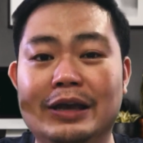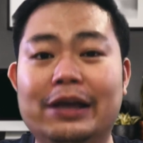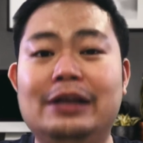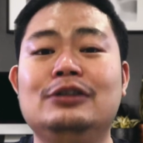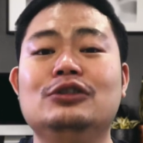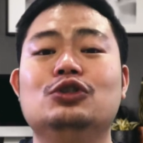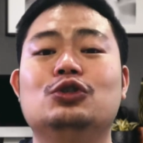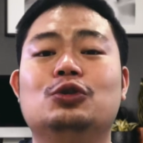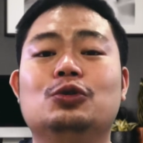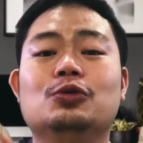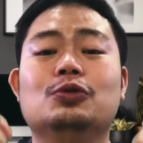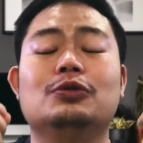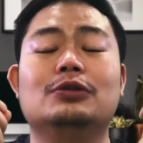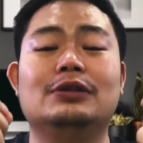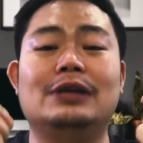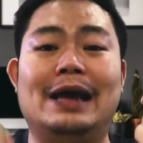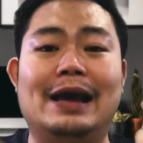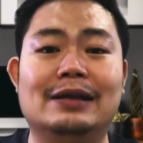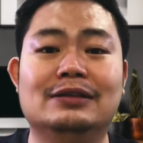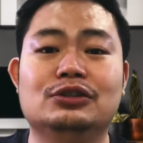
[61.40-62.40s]
into
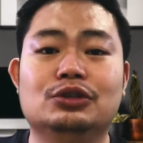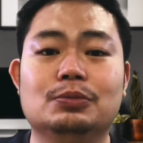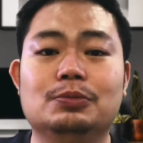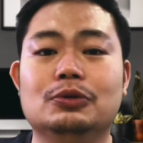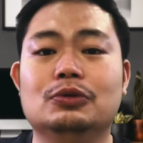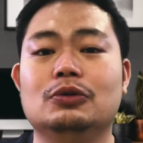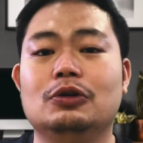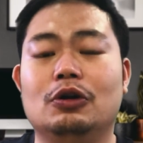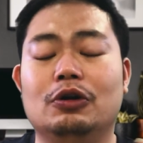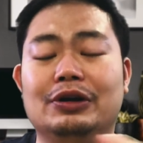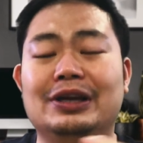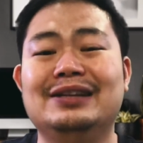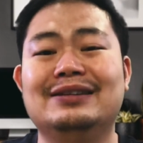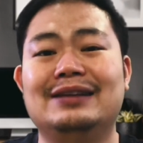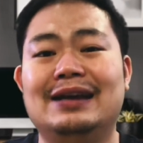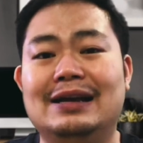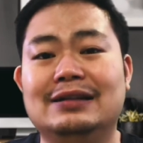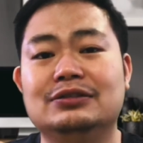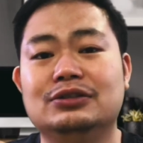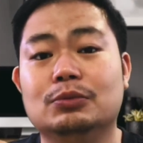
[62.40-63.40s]
tangible or
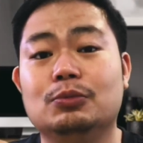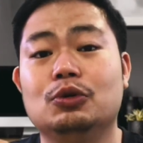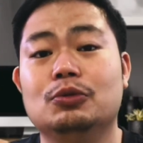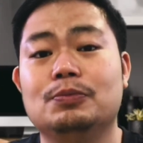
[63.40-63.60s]
intangible